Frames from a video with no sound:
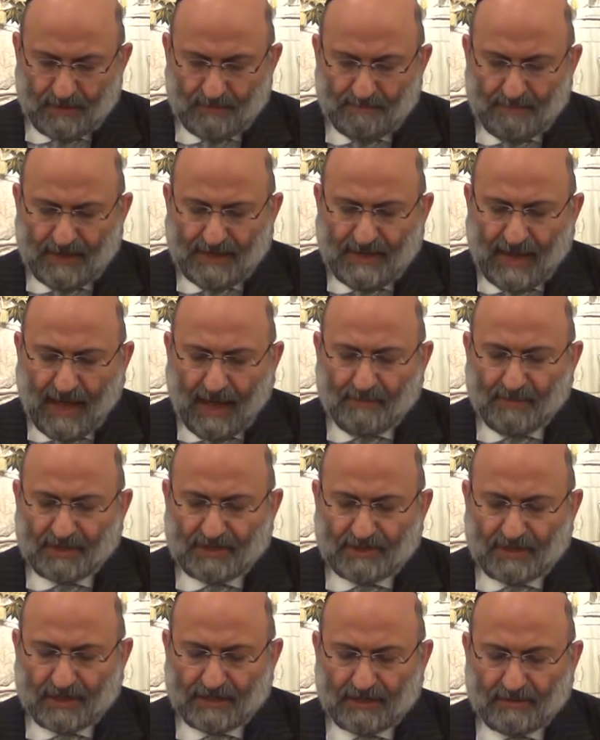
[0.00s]
Ben
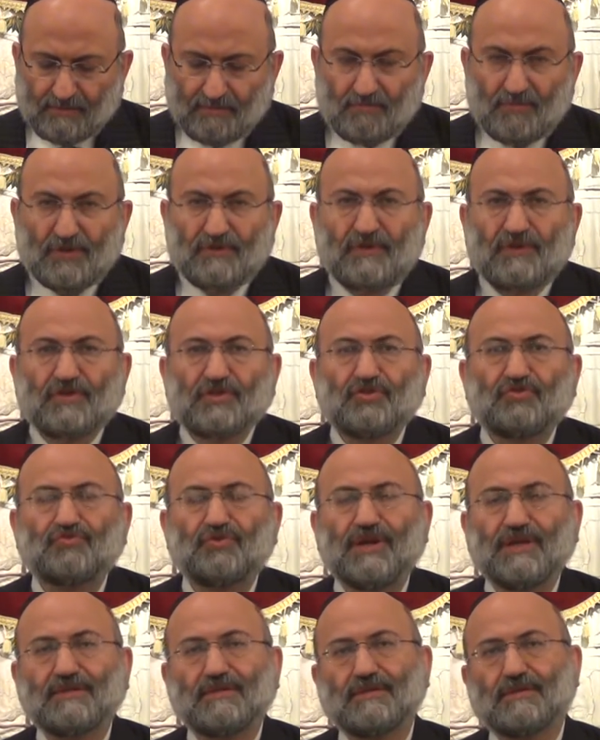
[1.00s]
hametzarim, between
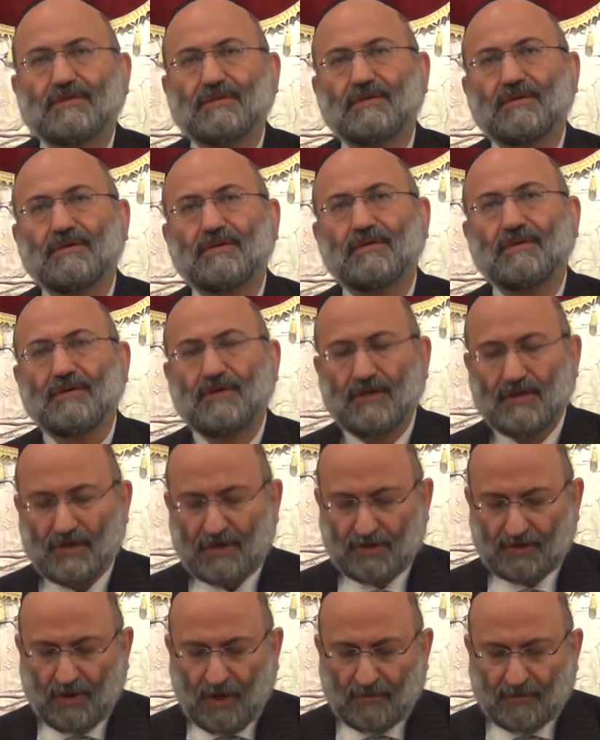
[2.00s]
straits.
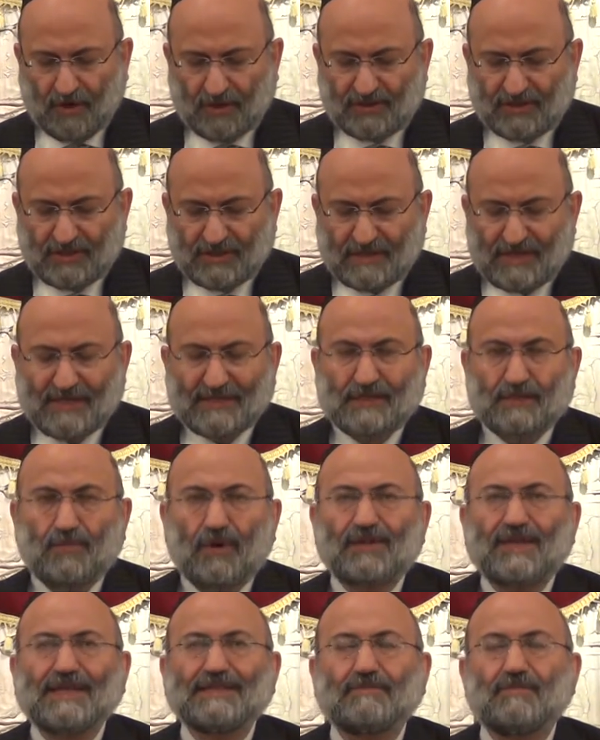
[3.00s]
Now Rashi says,
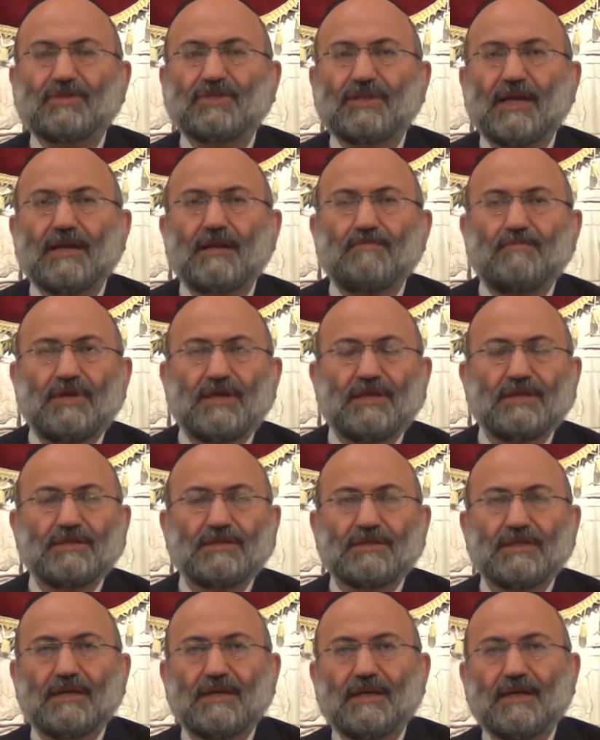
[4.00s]
what does metzarim
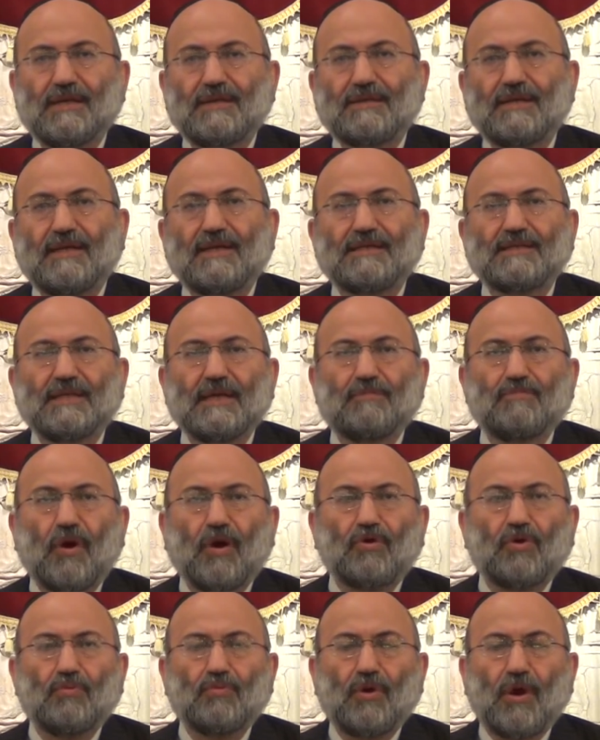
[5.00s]
means? There is a
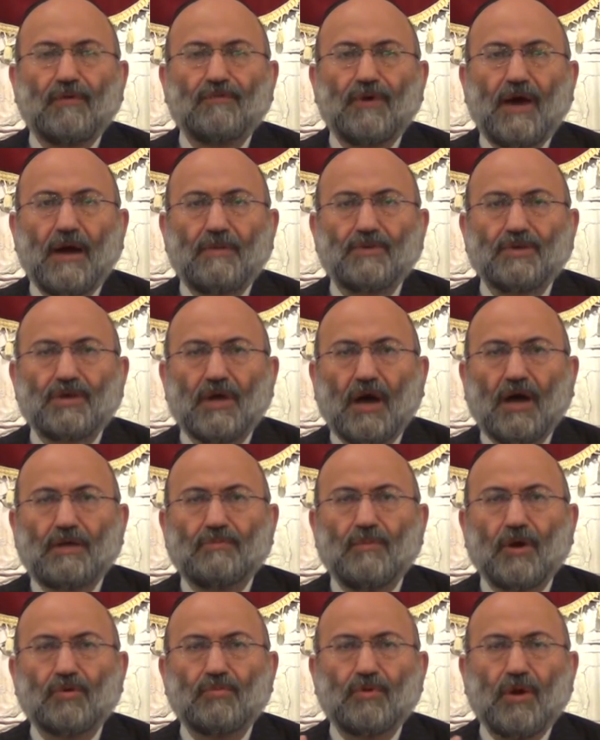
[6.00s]
makom gavua
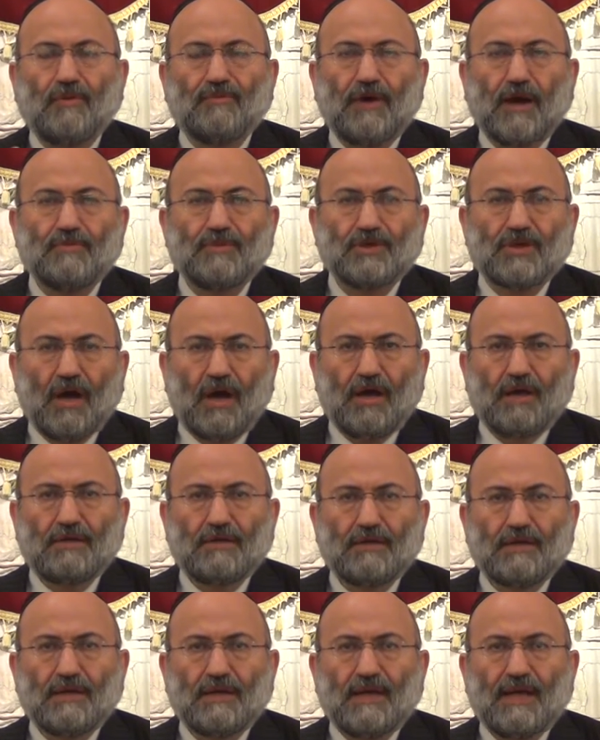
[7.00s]

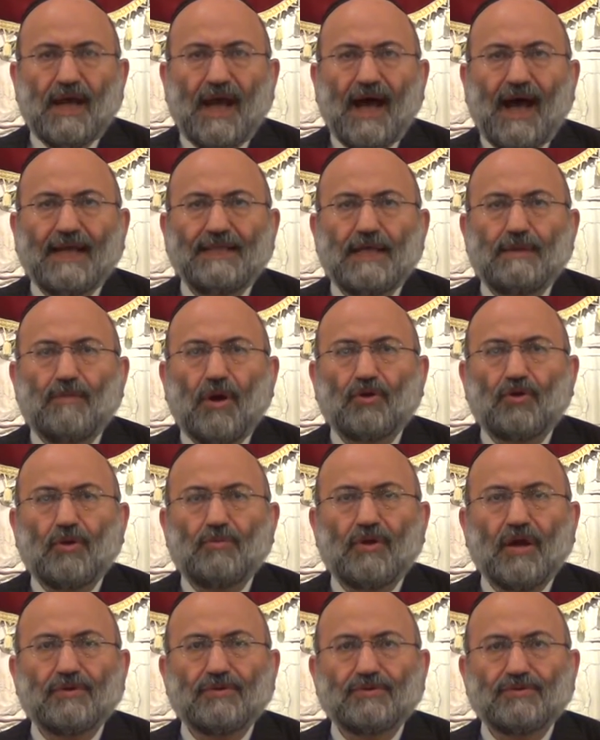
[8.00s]
hamikan, and then makom
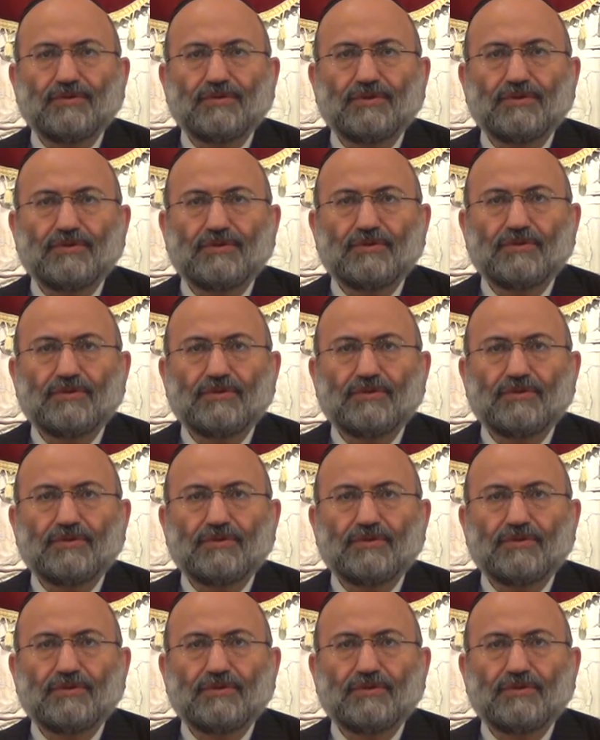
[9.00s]
lanus.